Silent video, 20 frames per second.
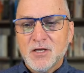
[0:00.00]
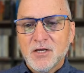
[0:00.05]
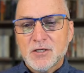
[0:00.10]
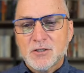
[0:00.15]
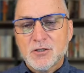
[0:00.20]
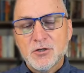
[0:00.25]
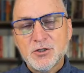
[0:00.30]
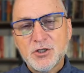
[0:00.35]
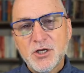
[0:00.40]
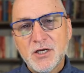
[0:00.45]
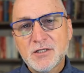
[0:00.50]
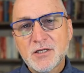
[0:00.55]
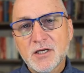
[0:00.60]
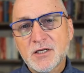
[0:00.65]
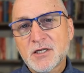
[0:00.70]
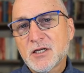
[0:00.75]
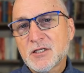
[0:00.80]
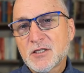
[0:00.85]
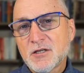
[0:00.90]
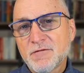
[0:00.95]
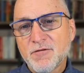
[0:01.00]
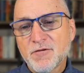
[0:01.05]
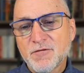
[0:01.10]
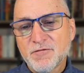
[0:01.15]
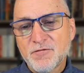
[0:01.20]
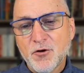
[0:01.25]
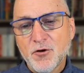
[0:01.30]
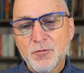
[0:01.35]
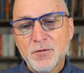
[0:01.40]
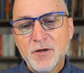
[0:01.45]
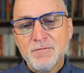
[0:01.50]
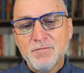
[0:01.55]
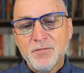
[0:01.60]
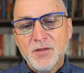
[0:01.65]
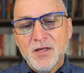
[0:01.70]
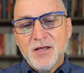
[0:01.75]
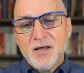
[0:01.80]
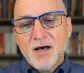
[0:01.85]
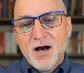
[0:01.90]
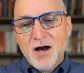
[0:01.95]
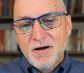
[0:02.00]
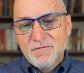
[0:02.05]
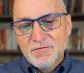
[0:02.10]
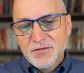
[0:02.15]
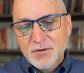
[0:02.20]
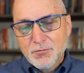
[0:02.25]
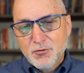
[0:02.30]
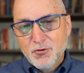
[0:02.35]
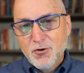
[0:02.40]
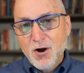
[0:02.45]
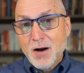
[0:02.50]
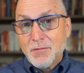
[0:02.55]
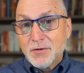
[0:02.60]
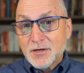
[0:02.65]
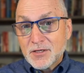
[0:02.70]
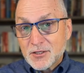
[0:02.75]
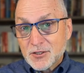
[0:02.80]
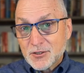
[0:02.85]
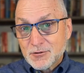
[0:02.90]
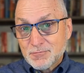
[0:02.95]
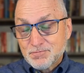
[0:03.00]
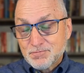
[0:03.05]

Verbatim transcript: So Jesus is the fulfillment of the promise